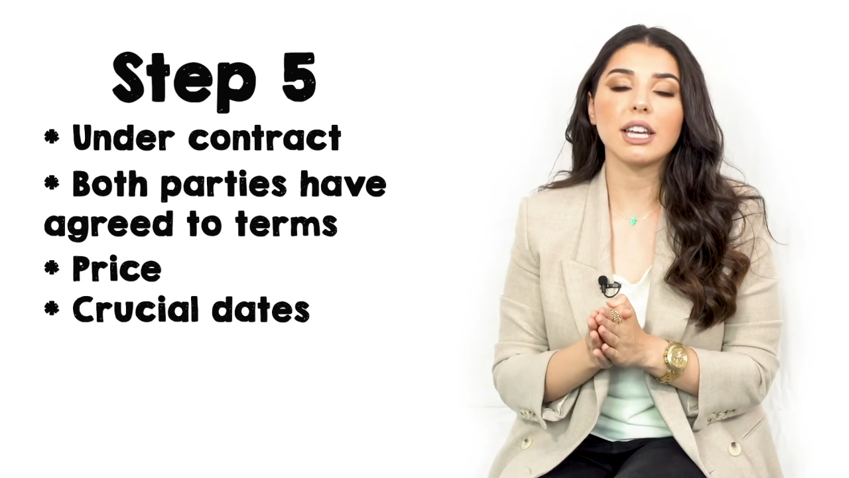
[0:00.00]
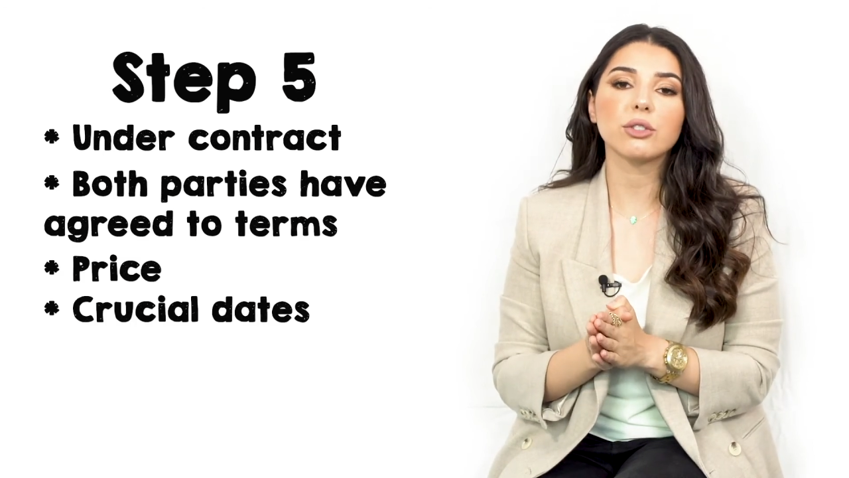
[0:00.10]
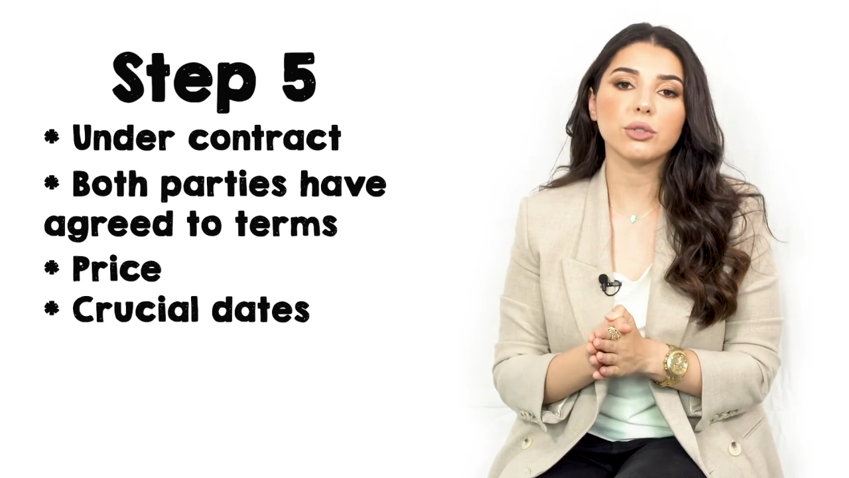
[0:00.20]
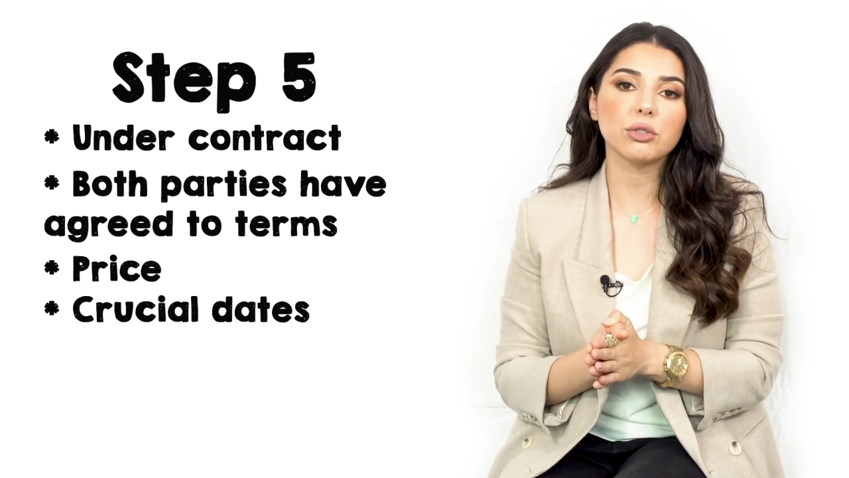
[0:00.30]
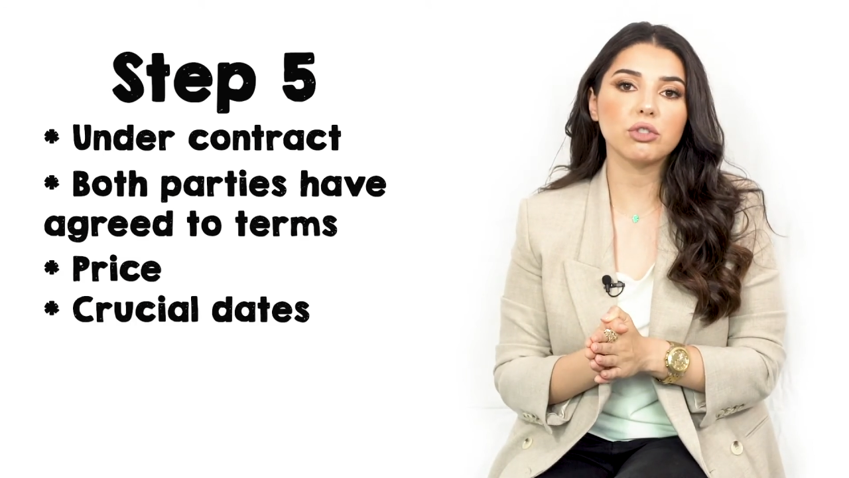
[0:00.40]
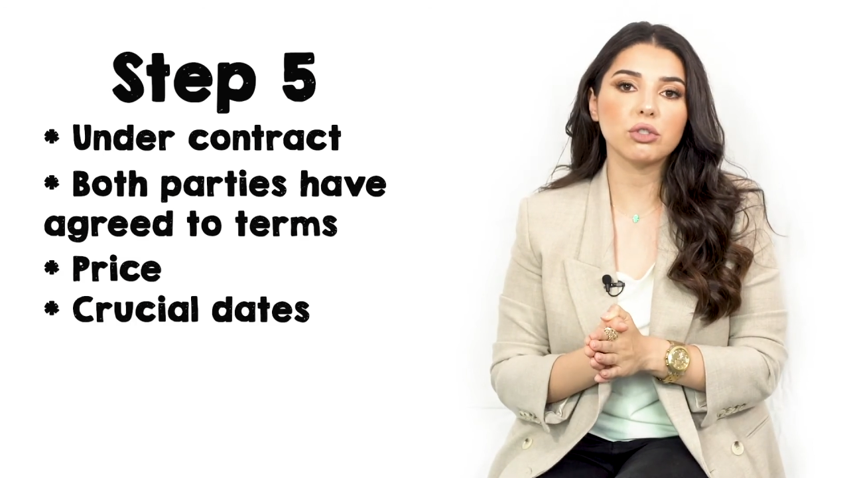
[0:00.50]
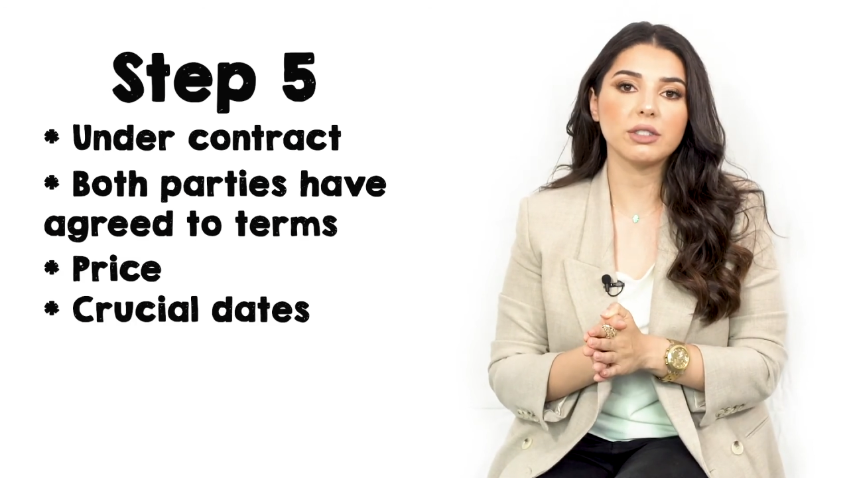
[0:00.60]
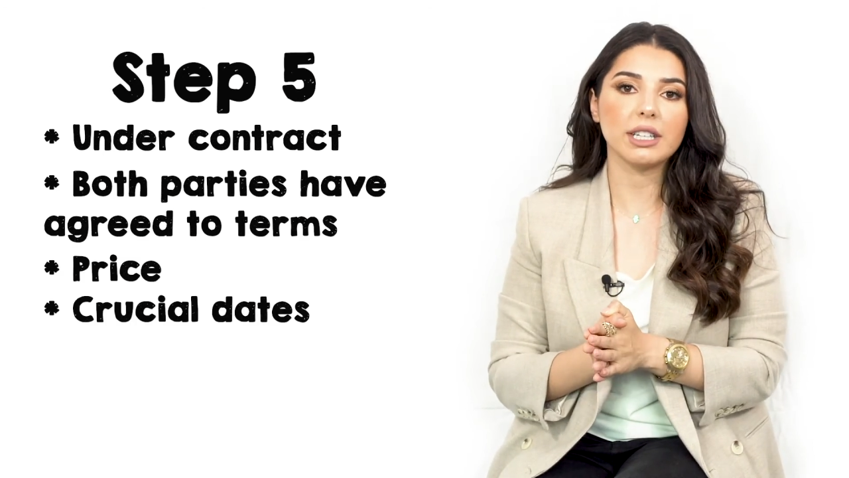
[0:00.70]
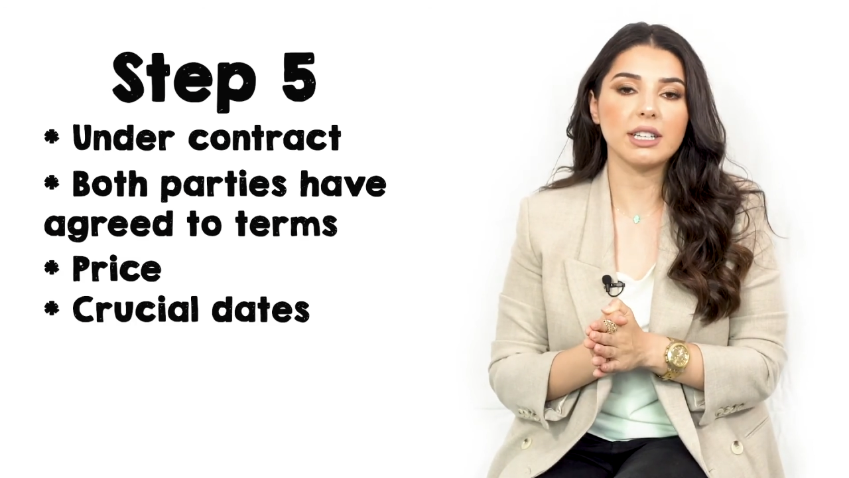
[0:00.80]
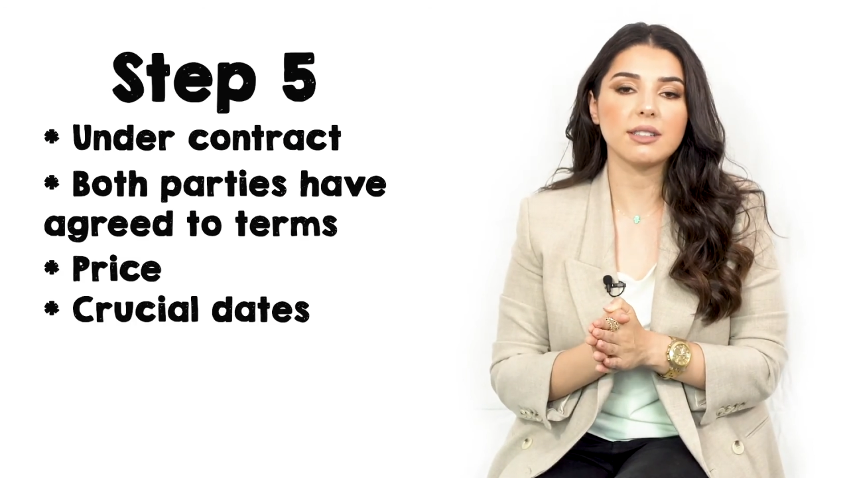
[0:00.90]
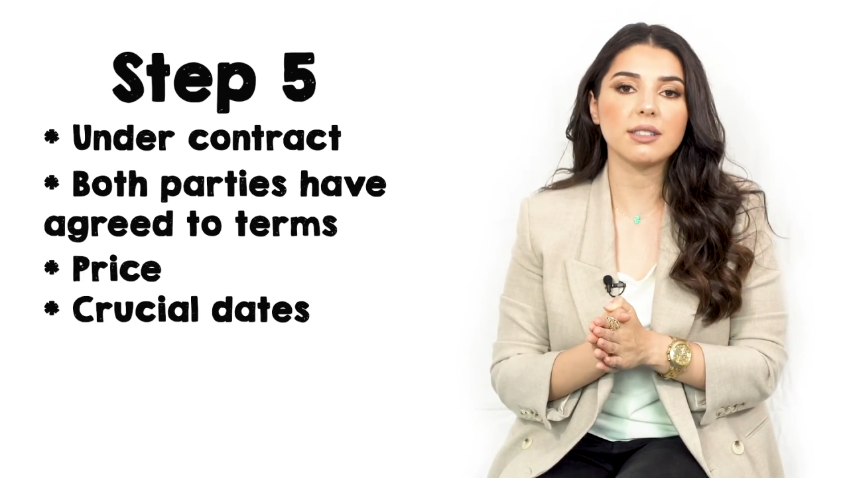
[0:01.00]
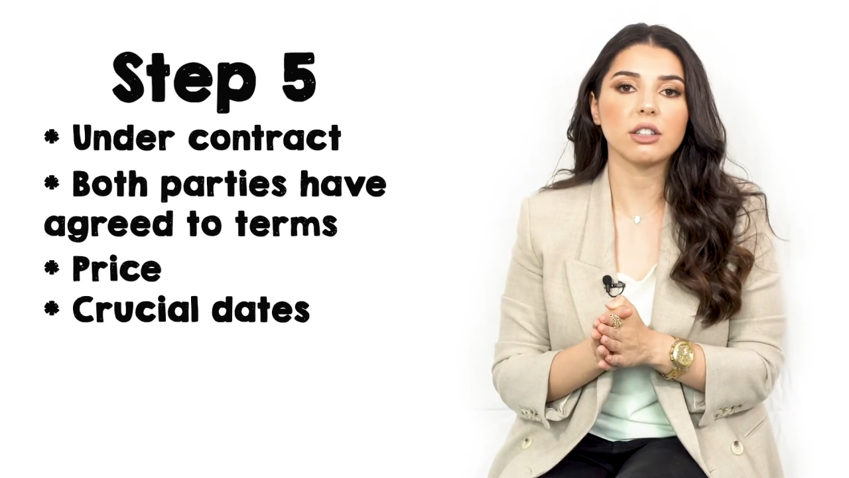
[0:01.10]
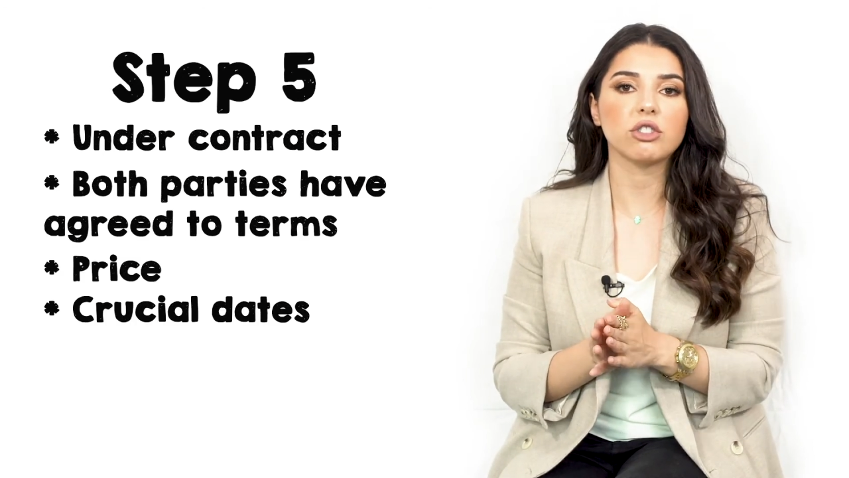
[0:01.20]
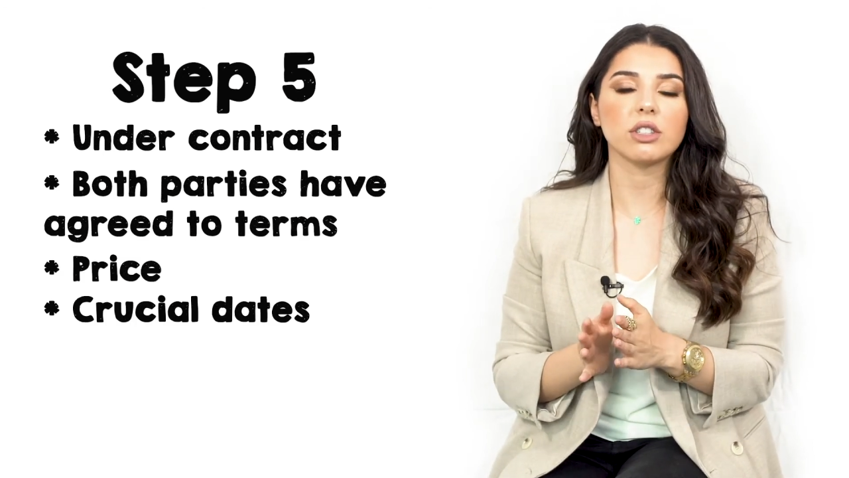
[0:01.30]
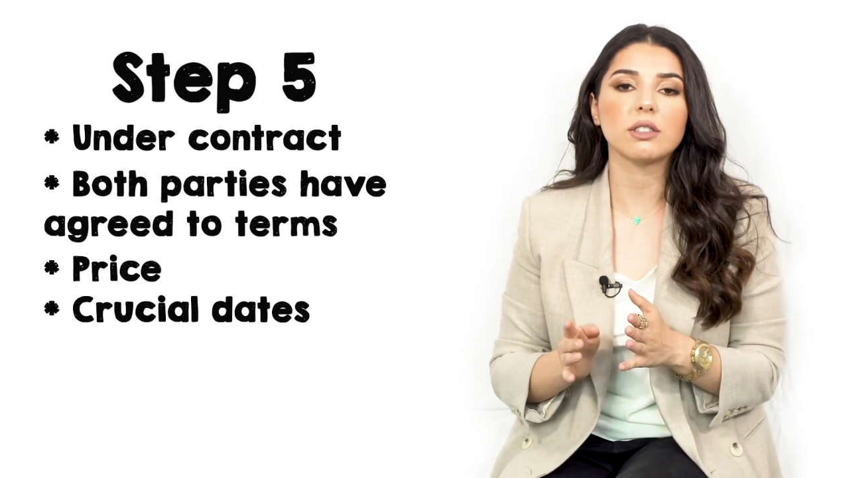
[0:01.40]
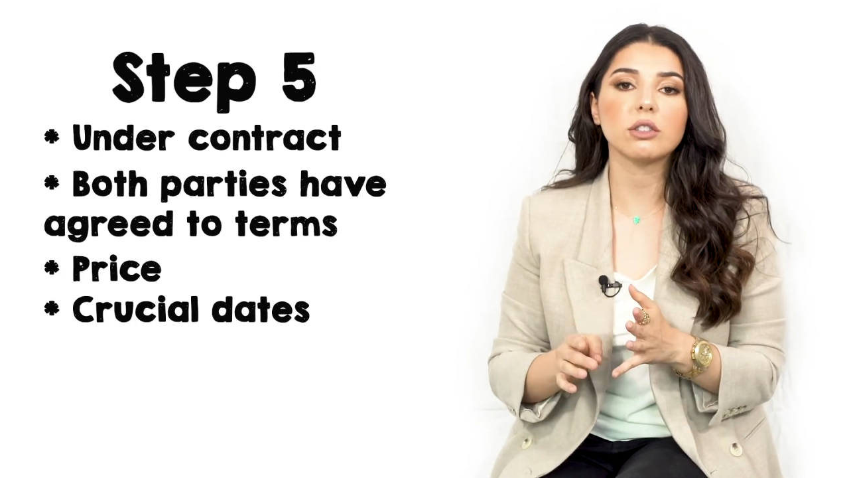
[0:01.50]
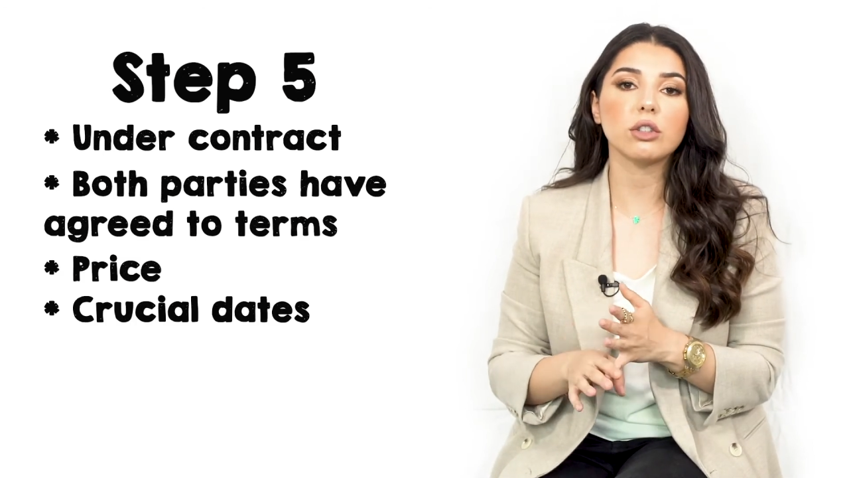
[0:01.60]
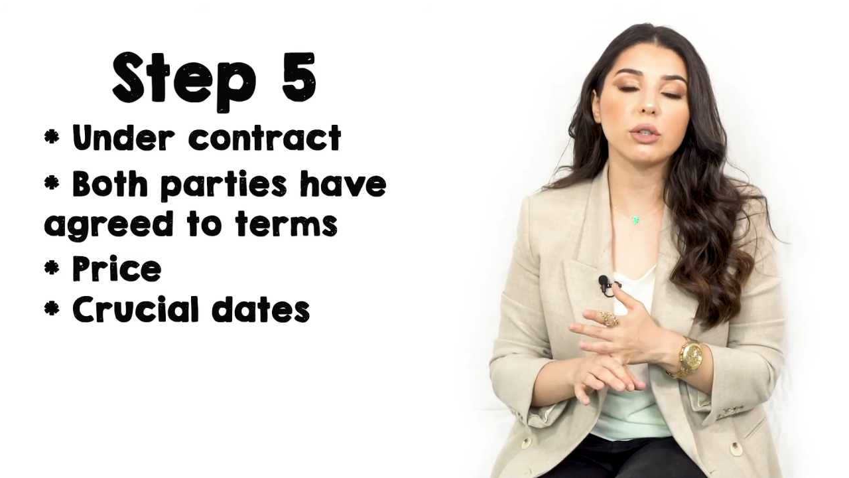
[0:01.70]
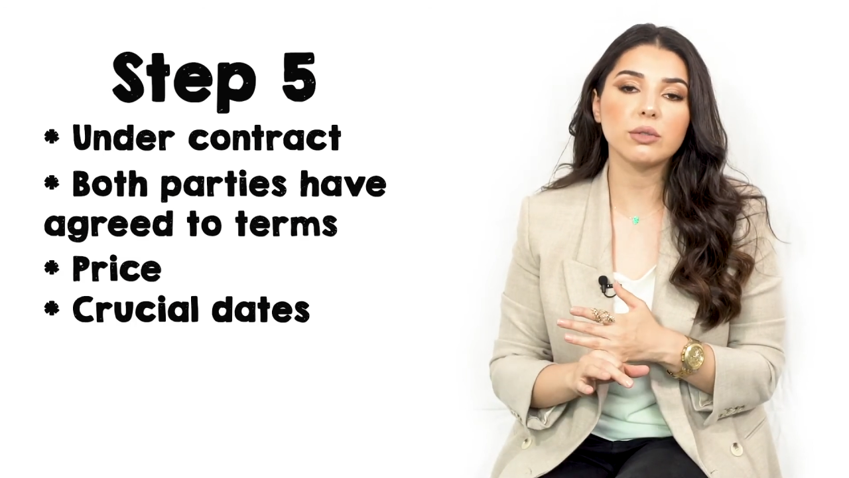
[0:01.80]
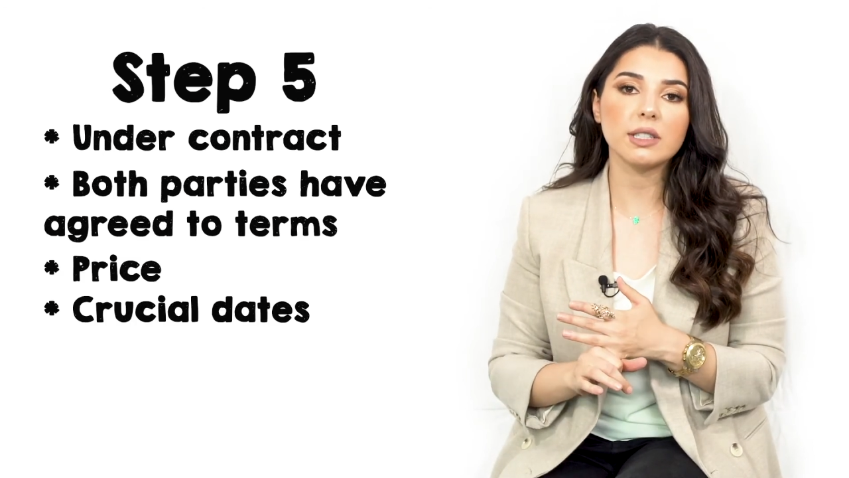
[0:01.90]
and crucial dates such as
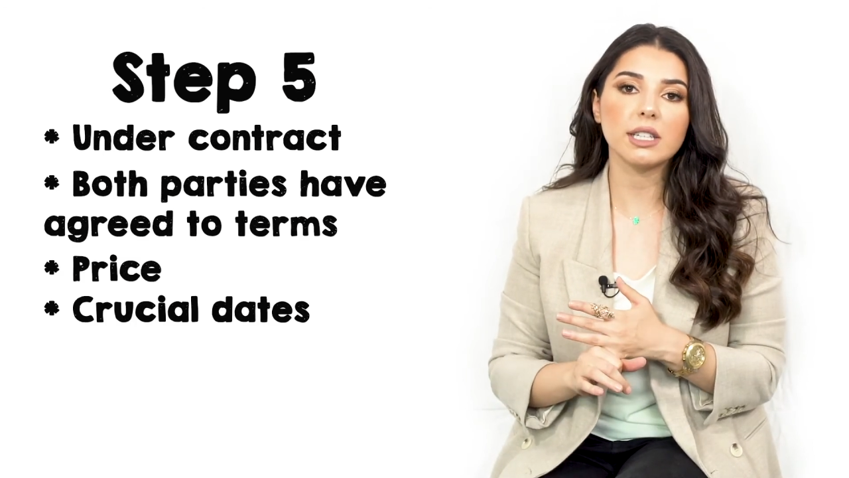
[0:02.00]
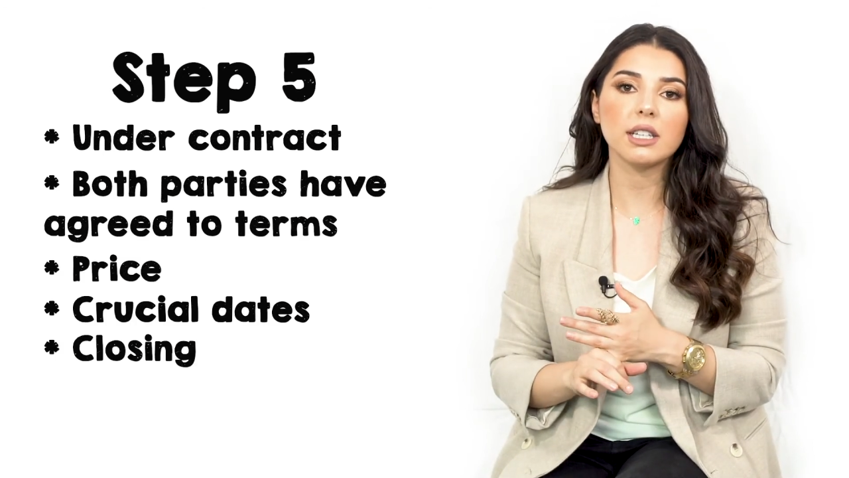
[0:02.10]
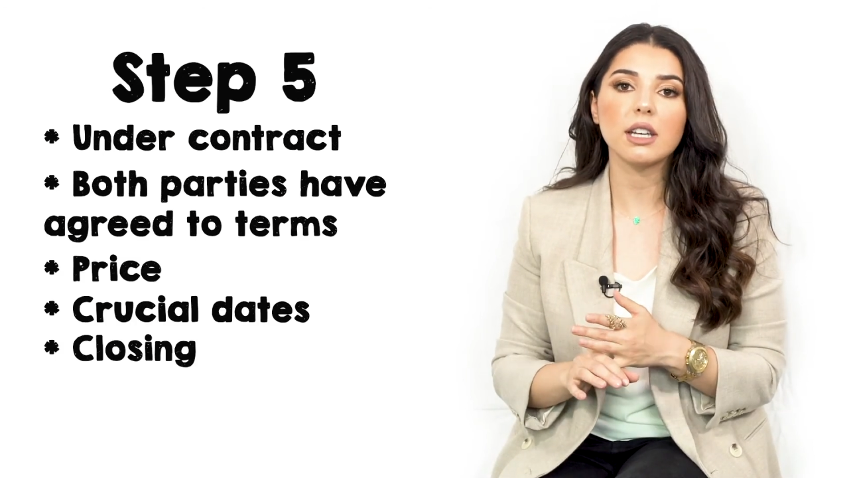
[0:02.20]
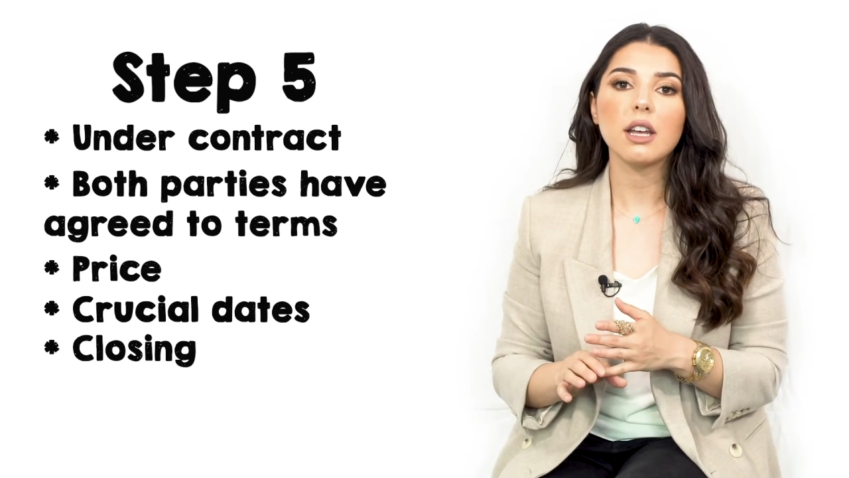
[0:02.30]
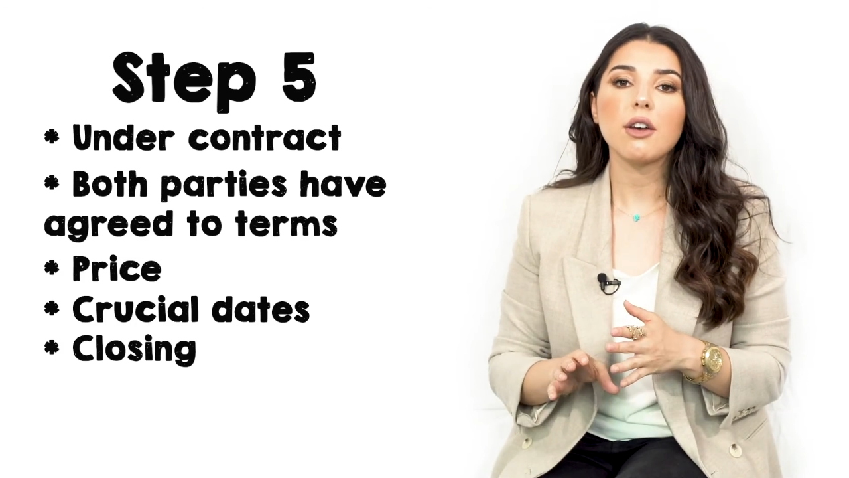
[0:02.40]
closing,